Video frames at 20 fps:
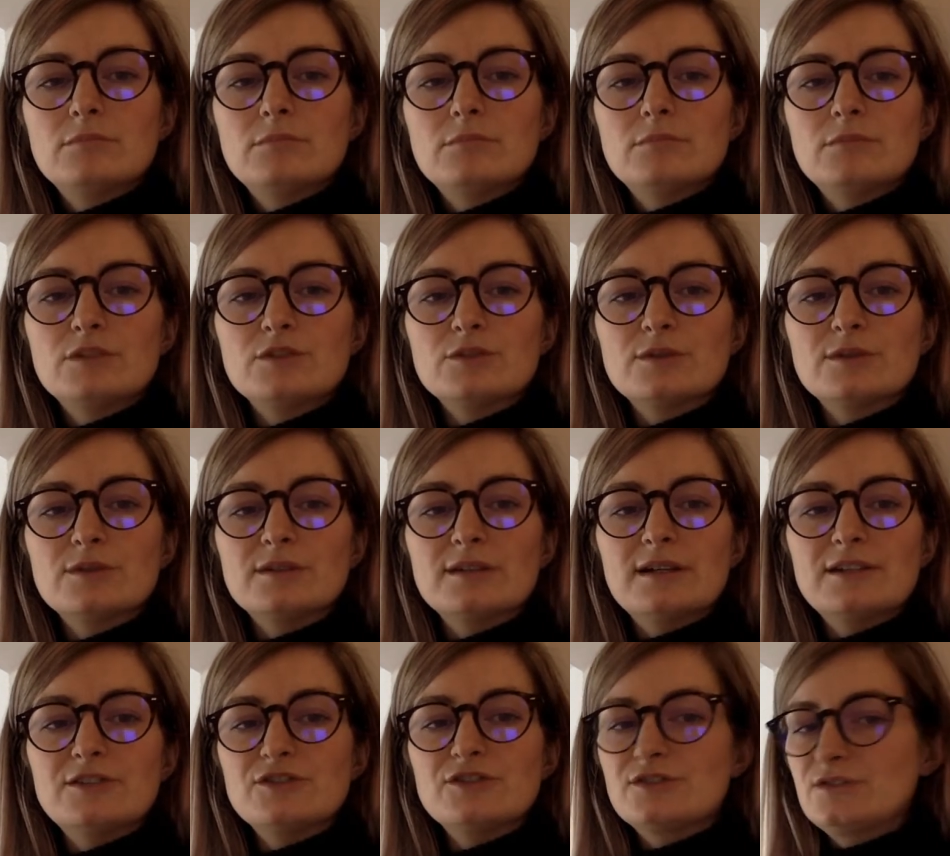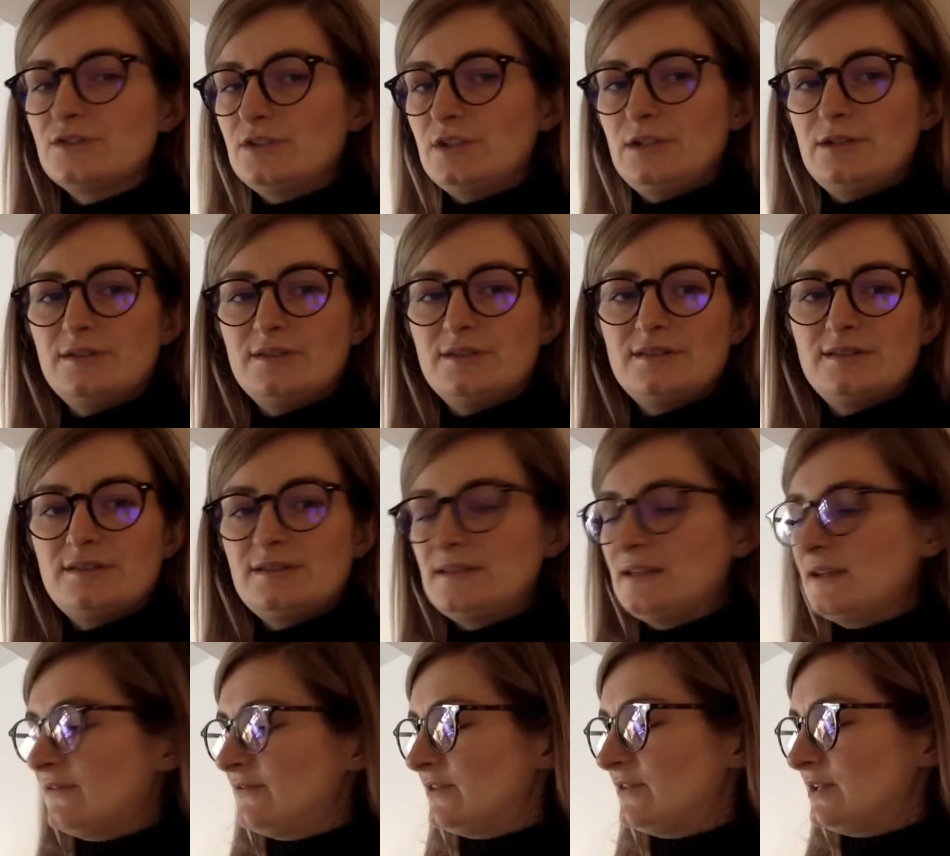Which one did I just do?
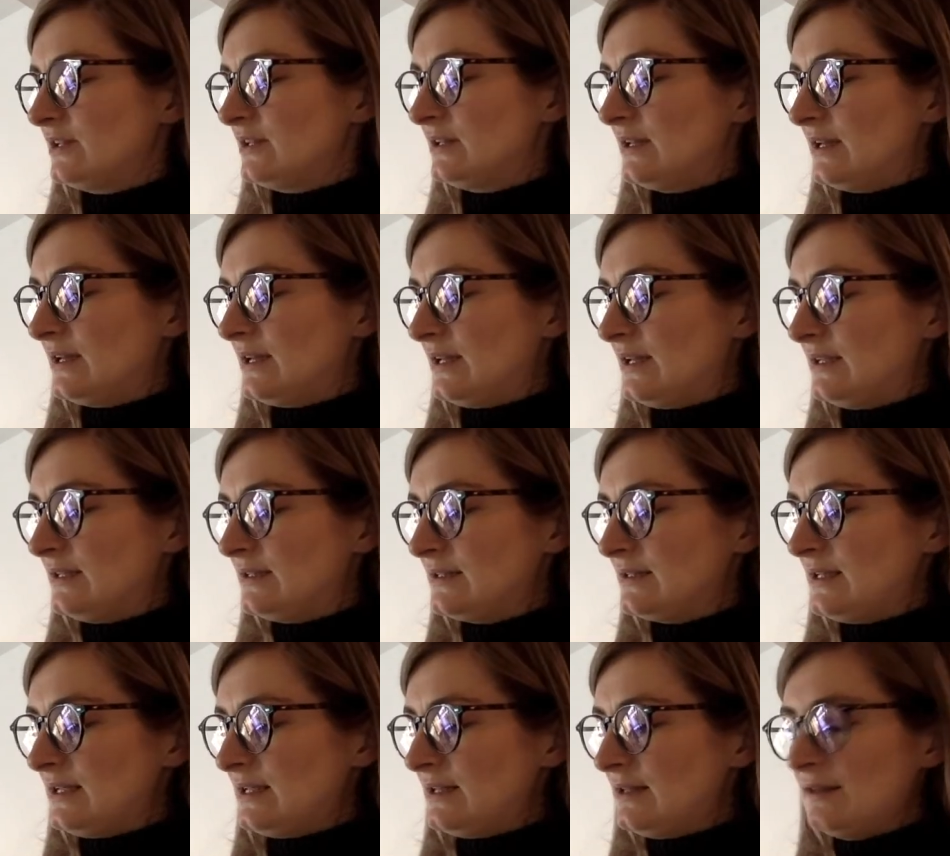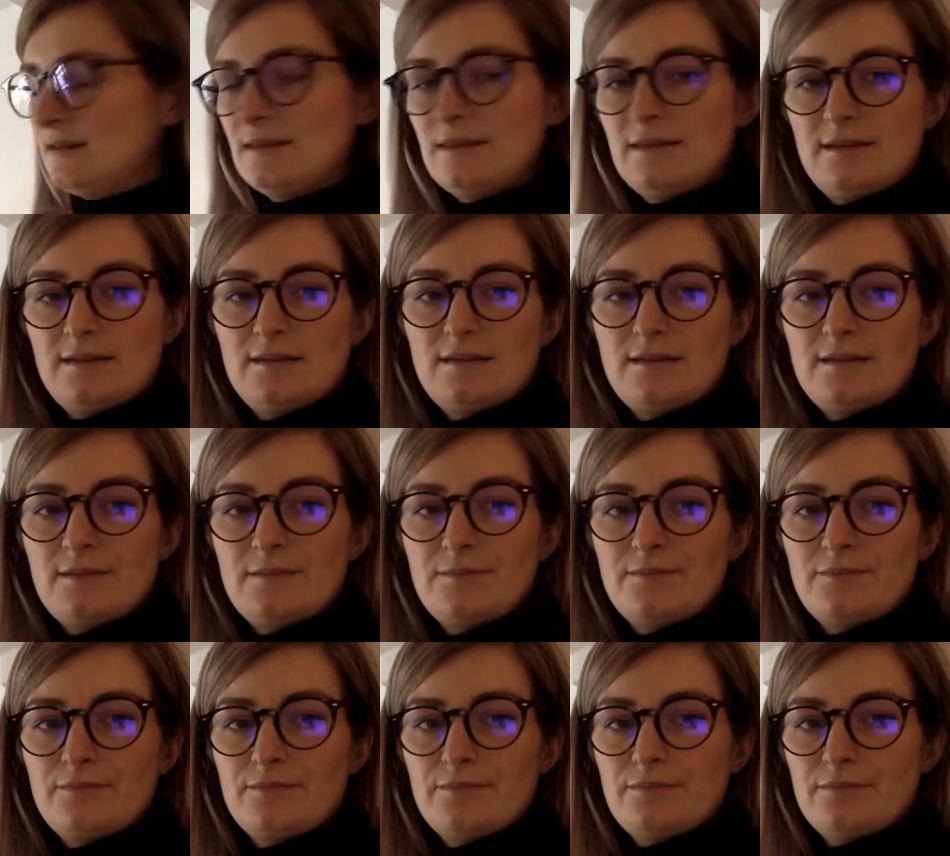7/18.
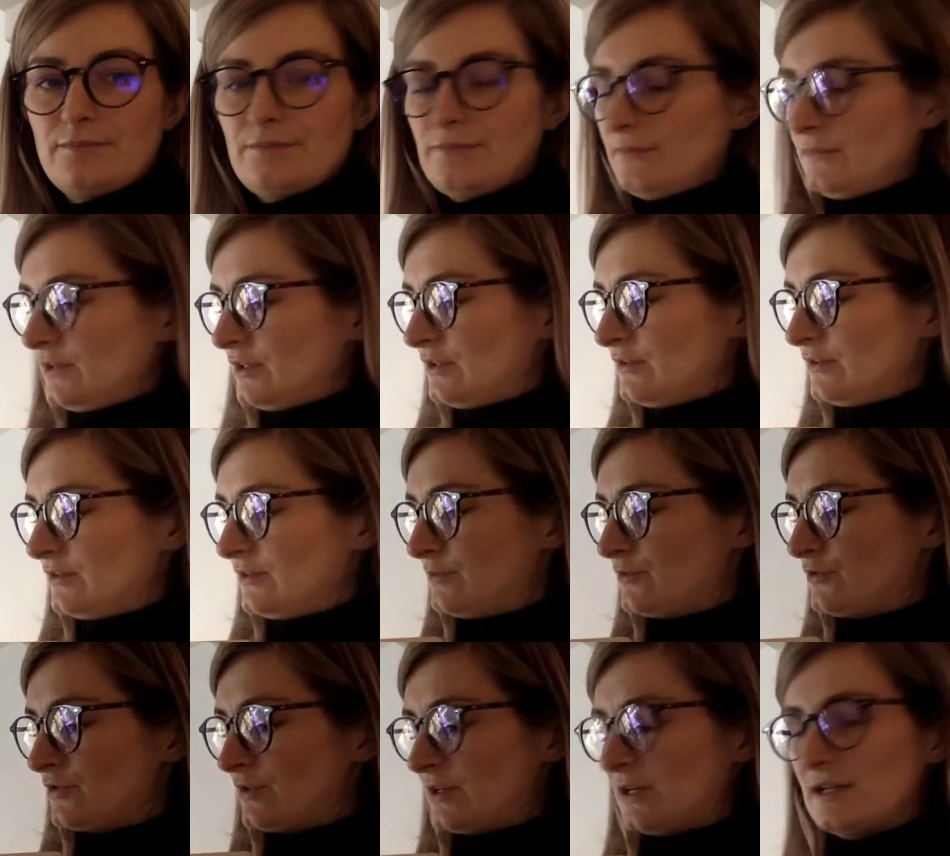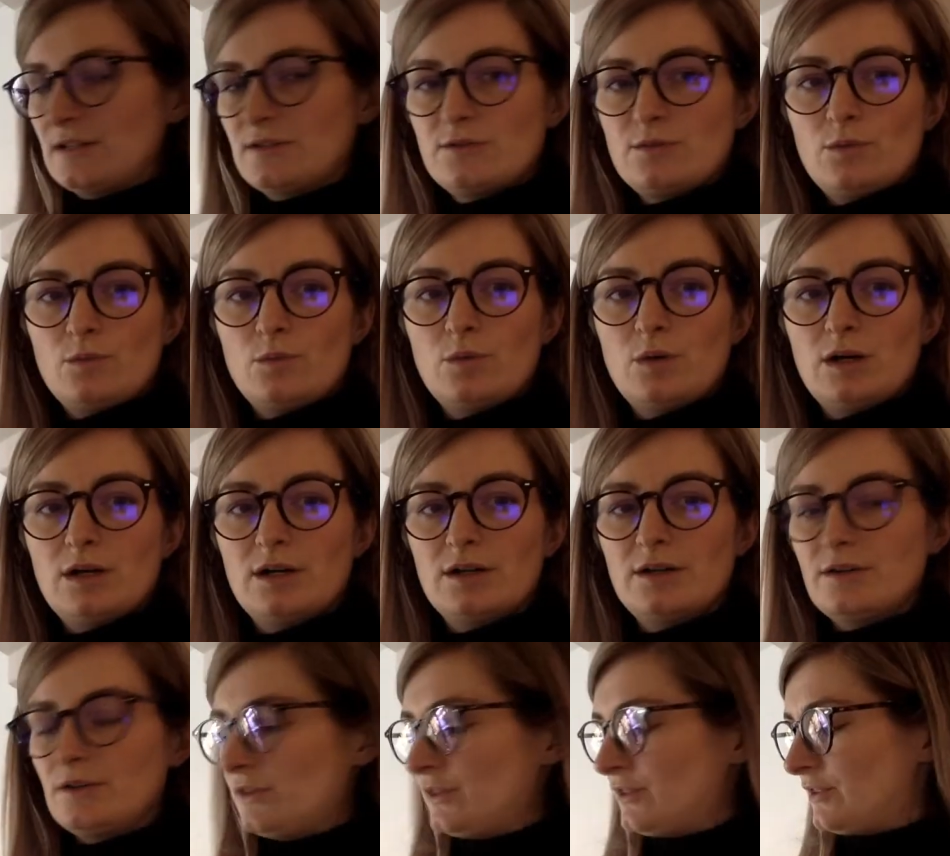Subtract
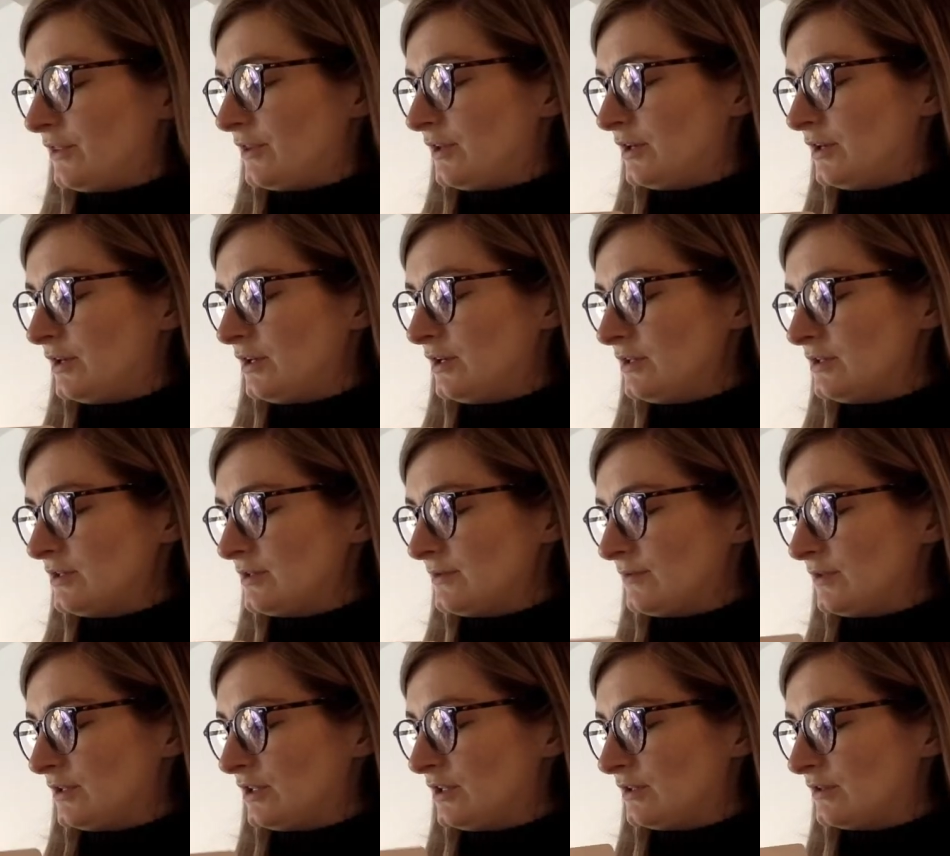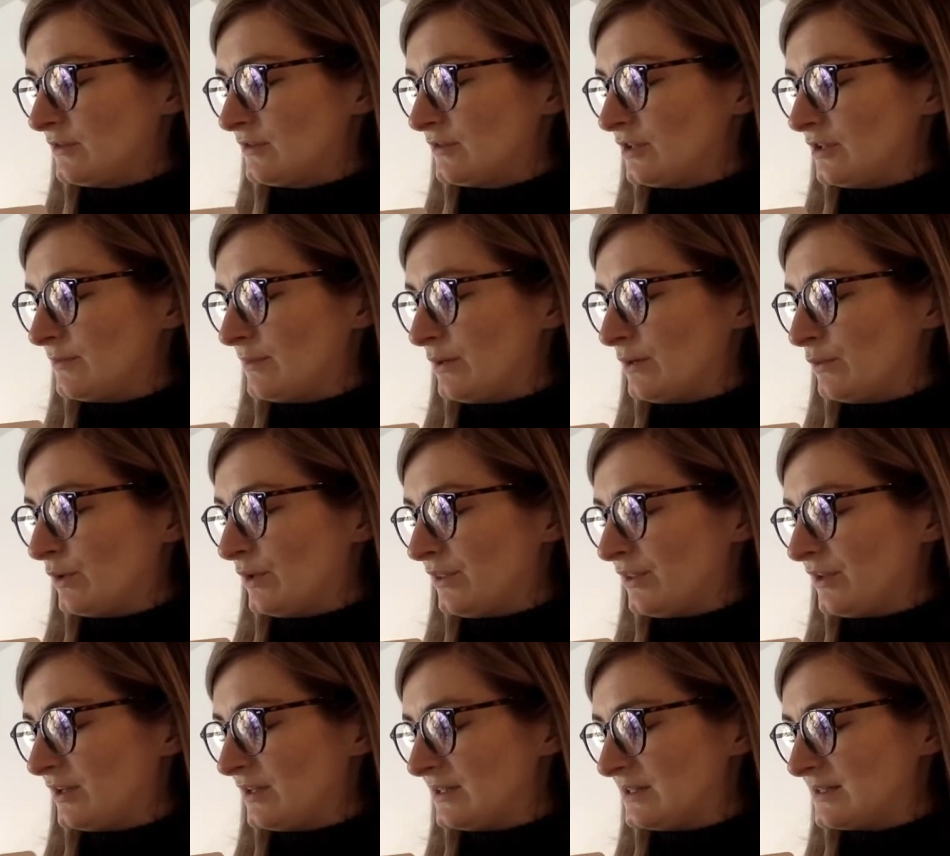1/3. I'm going to turn my
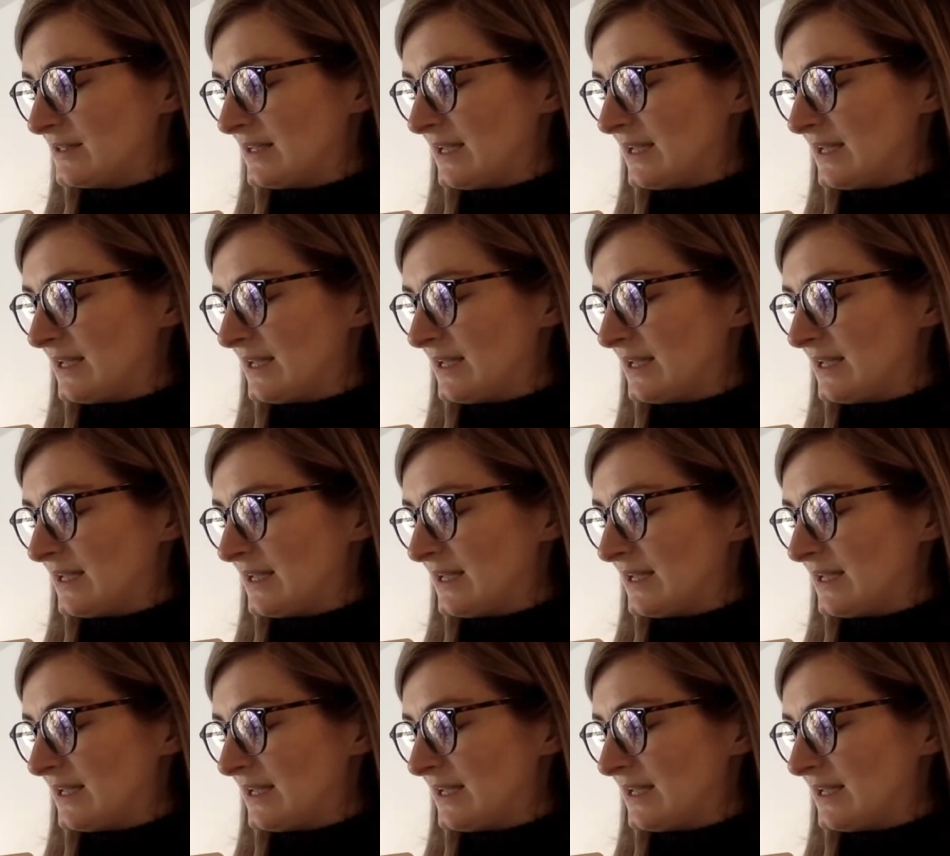1/3 into